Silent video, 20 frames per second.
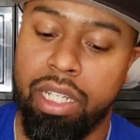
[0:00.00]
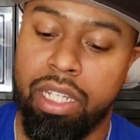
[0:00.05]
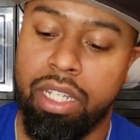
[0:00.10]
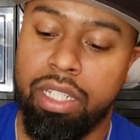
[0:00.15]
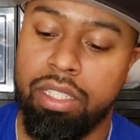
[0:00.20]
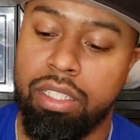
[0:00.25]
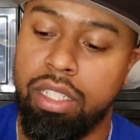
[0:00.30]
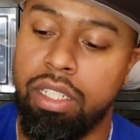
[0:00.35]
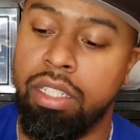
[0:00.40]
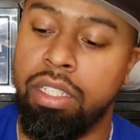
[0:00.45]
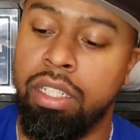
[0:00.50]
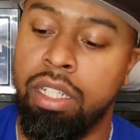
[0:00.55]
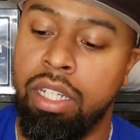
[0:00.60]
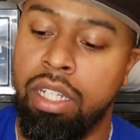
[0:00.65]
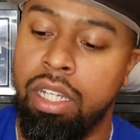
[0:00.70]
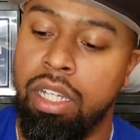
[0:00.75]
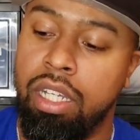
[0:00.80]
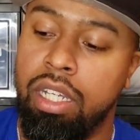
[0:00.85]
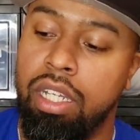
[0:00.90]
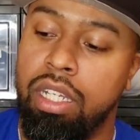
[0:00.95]
Like I said,
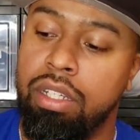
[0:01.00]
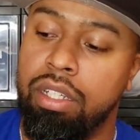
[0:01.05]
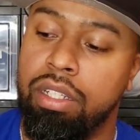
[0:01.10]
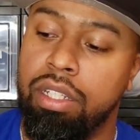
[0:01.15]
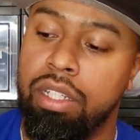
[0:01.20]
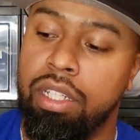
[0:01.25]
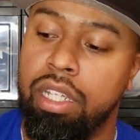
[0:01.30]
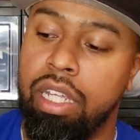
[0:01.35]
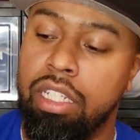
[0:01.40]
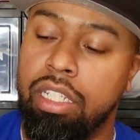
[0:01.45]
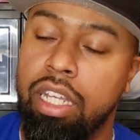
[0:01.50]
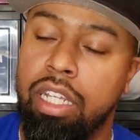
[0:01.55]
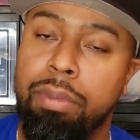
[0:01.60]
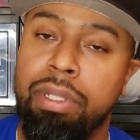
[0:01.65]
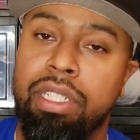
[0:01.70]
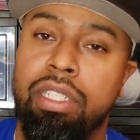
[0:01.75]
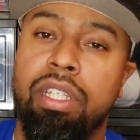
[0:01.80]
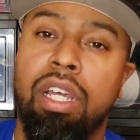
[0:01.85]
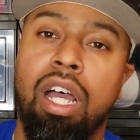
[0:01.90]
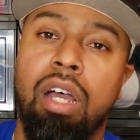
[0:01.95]
it'll
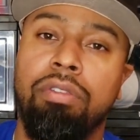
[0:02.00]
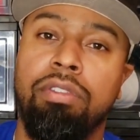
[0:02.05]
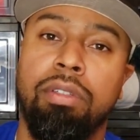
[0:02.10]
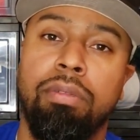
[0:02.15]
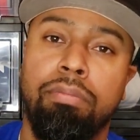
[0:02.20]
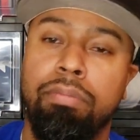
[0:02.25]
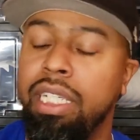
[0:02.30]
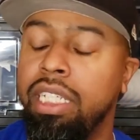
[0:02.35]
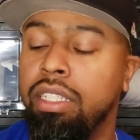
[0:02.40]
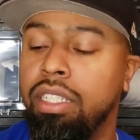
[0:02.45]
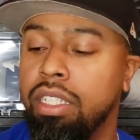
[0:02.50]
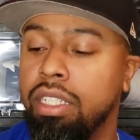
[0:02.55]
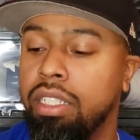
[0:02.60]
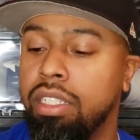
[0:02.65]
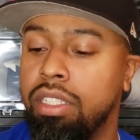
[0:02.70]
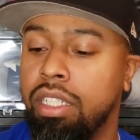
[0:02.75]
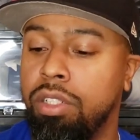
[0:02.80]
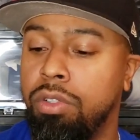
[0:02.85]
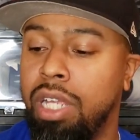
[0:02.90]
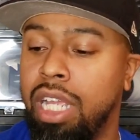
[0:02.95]
be tough to beat
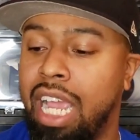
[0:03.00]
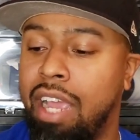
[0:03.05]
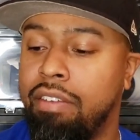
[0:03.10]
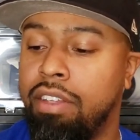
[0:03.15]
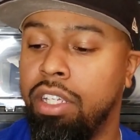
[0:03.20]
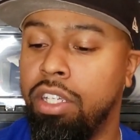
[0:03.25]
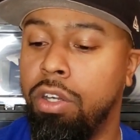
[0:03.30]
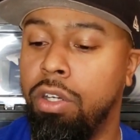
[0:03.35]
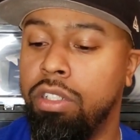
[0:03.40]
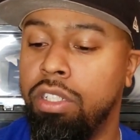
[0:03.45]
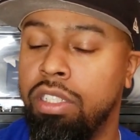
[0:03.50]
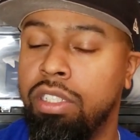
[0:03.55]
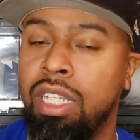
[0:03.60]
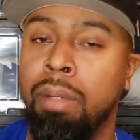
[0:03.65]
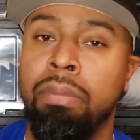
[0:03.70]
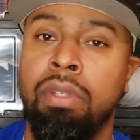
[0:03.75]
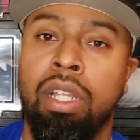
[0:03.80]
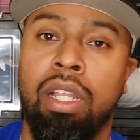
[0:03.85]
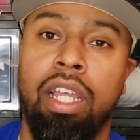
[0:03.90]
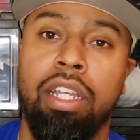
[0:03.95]
this, and you have to go to
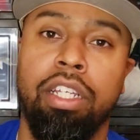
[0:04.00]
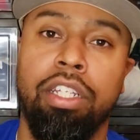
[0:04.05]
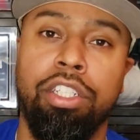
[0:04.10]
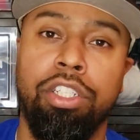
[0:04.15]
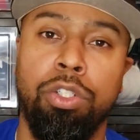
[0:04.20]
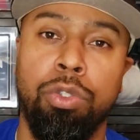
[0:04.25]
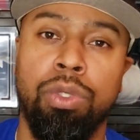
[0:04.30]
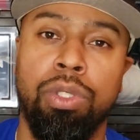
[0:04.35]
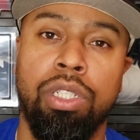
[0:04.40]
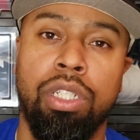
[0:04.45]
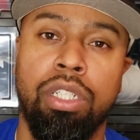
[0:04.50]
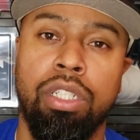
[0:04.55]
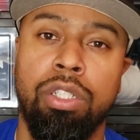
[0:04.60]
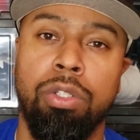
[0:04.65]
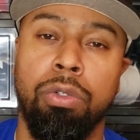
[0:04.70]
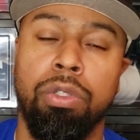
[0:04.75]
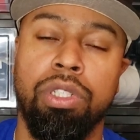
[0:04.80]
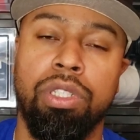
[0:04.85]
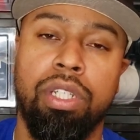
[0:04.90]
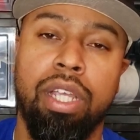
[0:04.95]
something like a Union
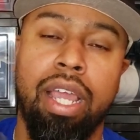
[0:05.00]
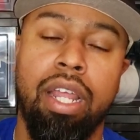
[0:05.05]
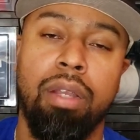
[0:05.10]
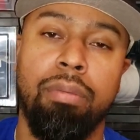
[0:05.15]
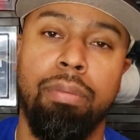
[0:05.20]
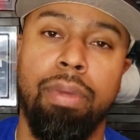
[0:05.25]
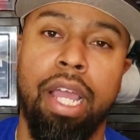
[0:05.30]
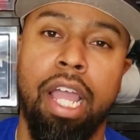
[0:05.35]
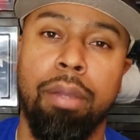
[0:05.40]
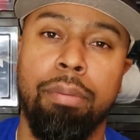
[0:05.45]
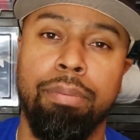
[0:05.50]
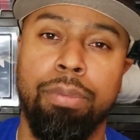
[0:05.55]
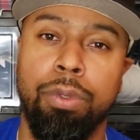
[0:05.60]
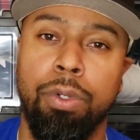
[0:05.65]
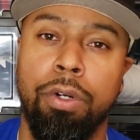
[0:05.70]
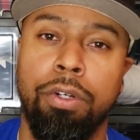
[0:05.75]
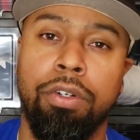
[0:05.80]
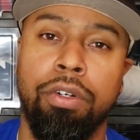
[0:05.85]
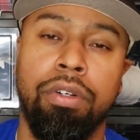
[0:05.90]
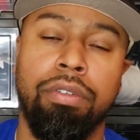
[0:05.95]
or a Shattered
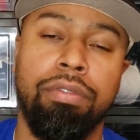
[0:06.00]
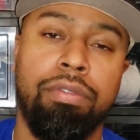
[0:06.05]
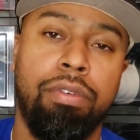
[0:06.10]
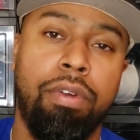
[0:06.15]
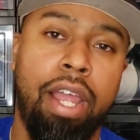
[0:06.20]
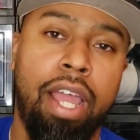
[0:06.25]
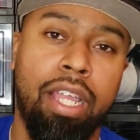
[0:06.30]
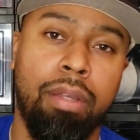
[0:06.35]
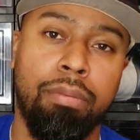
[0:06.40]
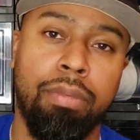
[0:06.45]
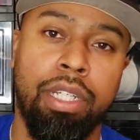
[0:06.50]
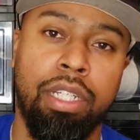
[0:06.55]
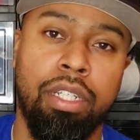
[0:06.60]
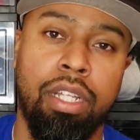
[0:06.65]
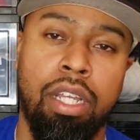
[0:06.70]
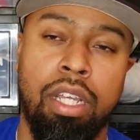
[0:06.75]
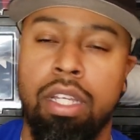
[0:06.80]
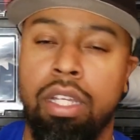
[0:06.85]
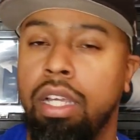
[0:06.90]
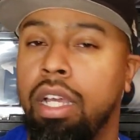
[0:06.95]
Backboard or a Fragment,
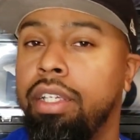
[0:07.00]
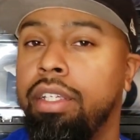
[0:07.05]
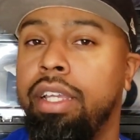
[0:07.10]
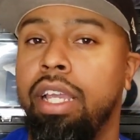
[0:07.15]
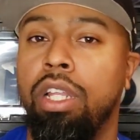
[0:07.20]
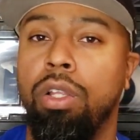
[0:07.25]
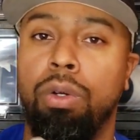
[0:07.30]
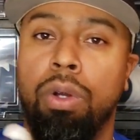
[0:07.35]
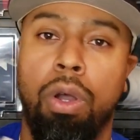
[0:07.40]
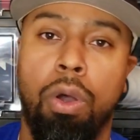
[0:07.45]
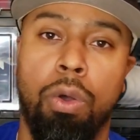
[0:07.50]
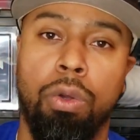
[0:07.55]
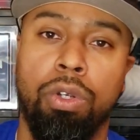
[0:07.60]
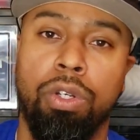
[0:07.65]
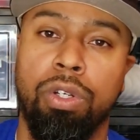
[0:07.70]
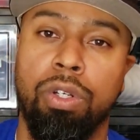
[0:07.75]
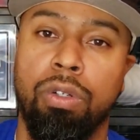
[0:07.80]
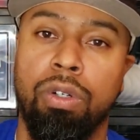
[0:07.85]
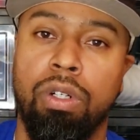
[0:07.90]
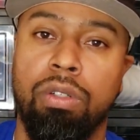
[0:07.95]
a Yellow
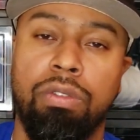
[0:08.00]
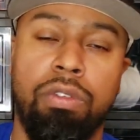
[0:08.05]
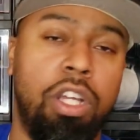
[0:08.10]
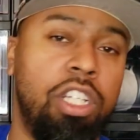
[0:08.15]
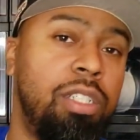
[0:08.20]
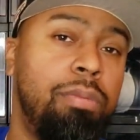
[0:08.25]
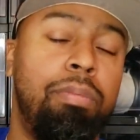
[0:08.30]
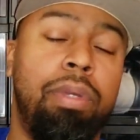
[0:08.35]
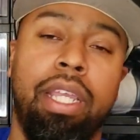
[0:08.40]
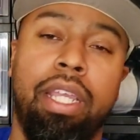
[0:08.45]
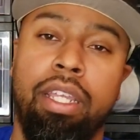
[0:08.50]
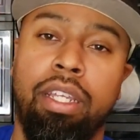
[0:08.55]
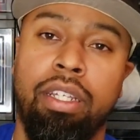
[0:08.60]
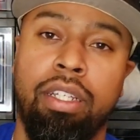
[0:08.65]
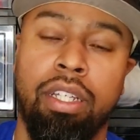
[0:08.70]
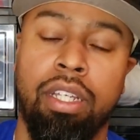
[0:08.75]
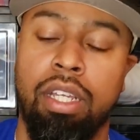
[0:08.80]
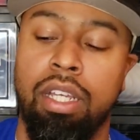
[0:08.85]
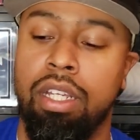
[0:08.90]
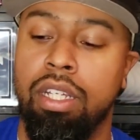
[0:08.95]
Ochre or Rust Pink,
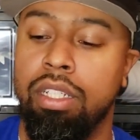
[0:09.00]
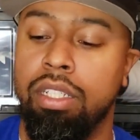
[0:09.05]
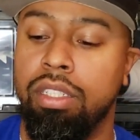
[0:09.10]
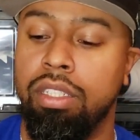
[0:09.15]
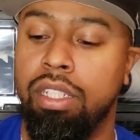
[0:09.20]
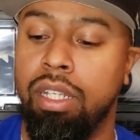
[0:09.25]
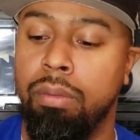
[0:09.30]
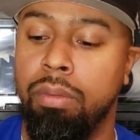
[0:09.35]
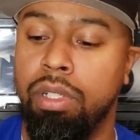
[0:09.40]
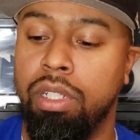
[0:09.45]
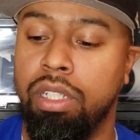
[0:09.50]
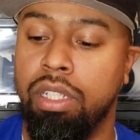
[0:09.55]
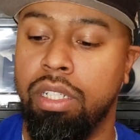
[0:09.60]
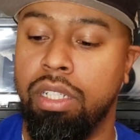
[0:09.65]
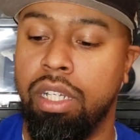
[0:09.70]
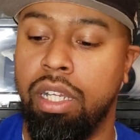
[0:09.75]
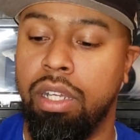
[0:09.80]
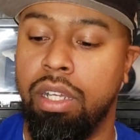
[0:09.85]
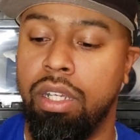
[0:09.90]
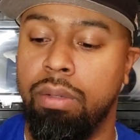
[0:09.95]
some of the
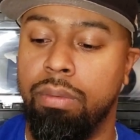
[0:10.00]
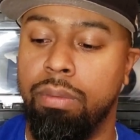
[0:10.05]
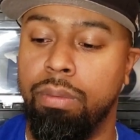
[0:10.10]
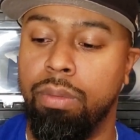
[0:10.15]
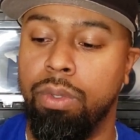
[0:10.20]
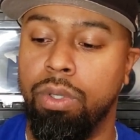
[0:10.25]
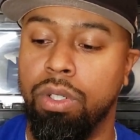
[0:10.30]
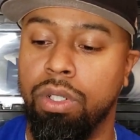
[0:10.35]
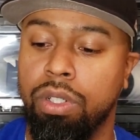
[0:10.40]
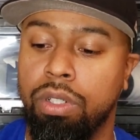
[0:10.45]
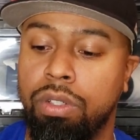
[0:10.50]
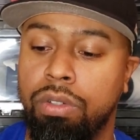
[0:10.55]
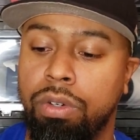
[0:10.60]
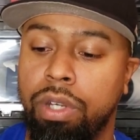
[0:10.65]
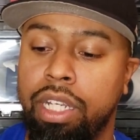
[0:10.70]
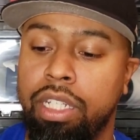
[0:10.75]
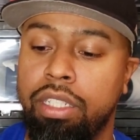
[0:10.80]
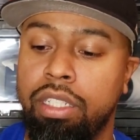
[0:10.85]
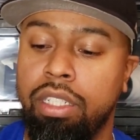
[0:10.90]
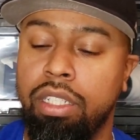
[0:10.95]
more
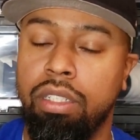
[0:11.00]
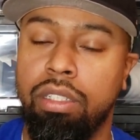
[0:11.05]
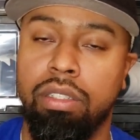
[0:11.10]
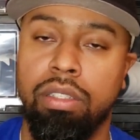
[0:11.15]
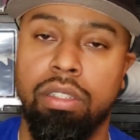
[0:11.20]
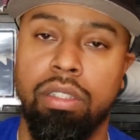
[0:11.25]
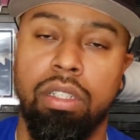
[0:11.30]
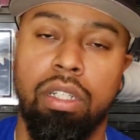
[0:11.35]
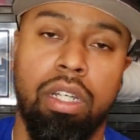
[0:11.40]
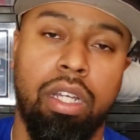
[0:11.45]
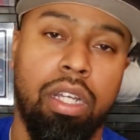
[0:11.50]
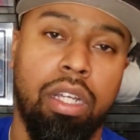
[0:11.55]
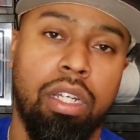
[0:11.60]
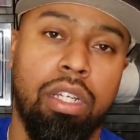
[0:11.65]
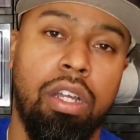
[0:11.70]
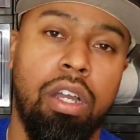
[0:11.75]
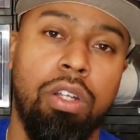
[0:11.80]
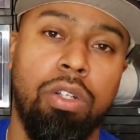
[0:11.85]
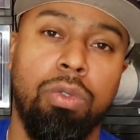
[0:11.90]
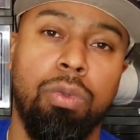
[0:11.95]
crazy
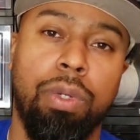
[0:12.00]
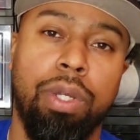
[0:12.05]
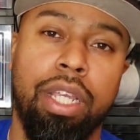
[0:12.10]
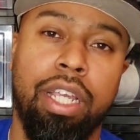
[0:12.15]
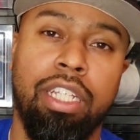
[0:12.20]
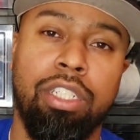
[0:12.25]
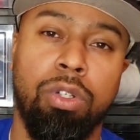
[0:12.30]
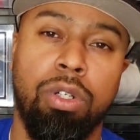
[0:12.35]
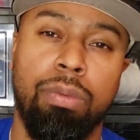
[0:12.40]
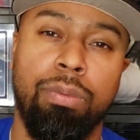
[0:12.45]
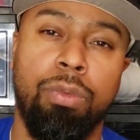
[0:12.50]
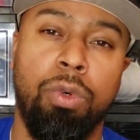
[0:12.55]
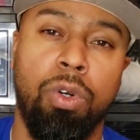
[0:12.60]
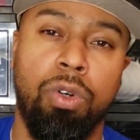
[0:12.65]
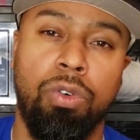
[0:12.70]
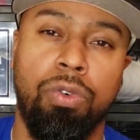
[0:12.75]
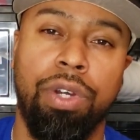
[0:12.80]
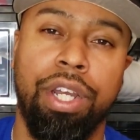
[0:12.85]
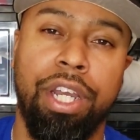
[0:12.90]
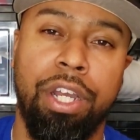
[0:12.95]
colorways or
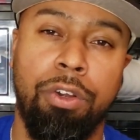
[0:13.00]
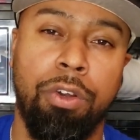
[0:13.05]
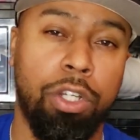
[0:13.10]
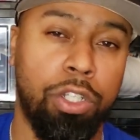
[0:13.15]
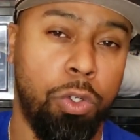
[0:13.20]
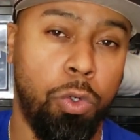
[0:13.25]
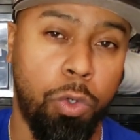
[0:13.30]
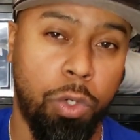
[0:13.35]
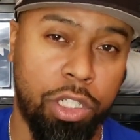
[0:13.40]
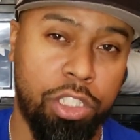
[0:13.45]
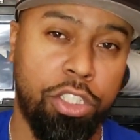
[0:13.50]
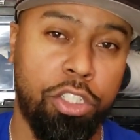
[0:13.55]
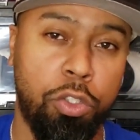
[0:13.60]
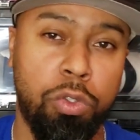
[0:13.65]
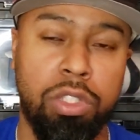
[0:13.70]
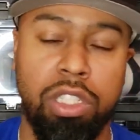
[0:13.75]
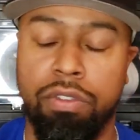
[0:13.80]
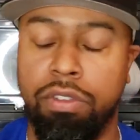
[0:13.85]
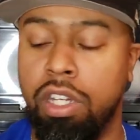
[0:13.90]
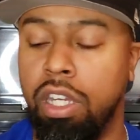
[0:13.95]
more rare or
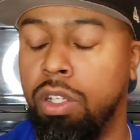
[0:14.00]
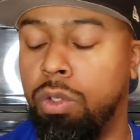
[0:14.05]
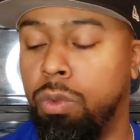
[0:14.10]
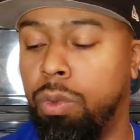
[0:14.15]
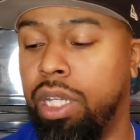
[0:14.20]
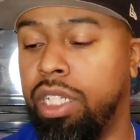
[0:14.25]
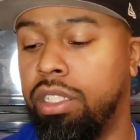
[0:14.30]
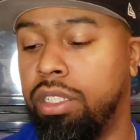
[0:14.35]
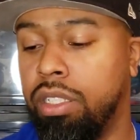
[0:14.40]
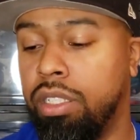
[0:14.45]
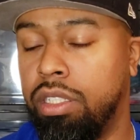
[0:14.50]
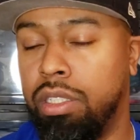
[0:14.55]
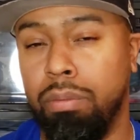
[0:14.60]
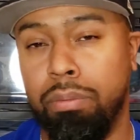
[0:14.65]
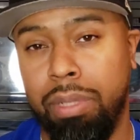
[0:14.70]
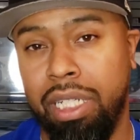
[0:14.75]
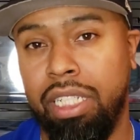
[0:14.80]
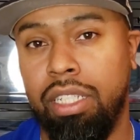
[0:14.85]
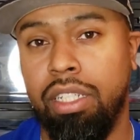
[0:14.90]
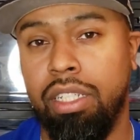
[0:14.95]
exclusive colorways to
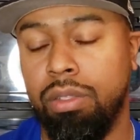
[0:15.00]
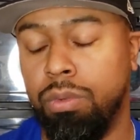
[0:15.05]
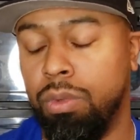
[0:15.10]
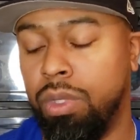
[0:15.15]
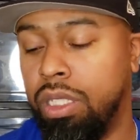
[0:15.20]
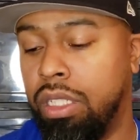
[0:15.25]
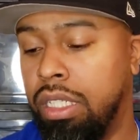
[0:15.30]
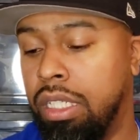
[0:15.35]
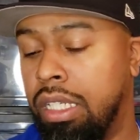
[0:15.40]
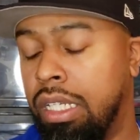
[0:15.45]
beat this one.